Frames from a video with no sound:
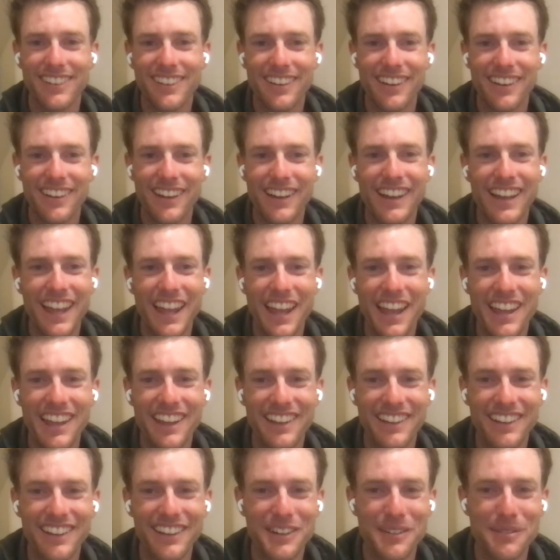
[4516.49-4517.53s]
a
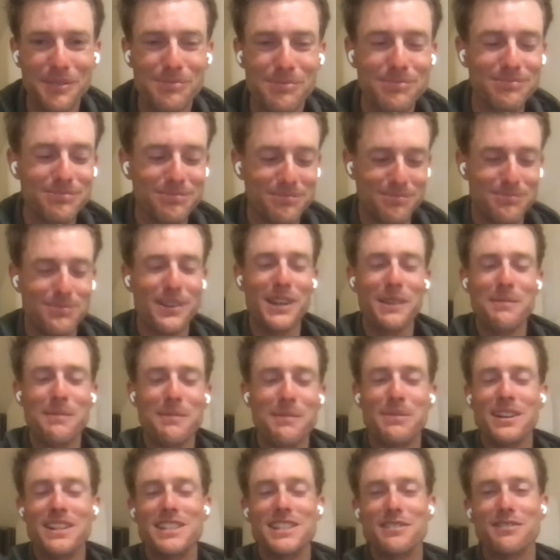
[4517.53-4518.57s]
little pretty
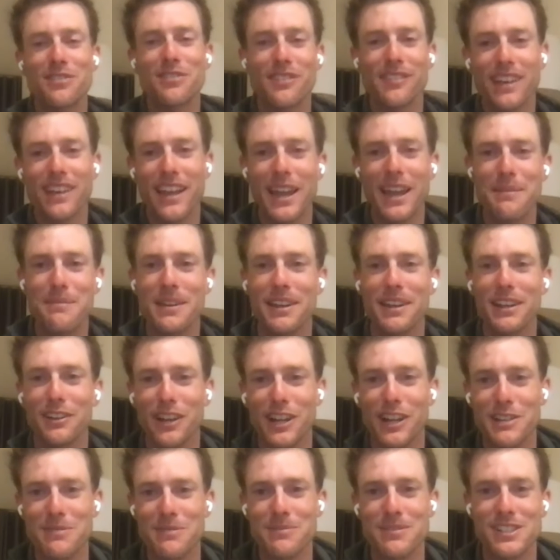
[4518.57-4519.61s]
impressive handmade
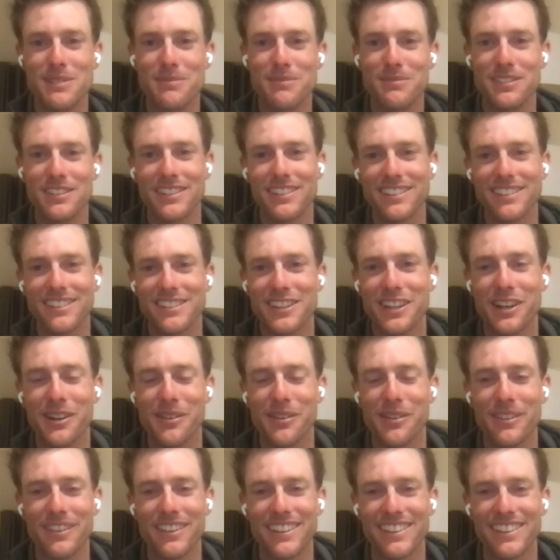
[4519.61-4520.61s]
craftsmanship to go with it.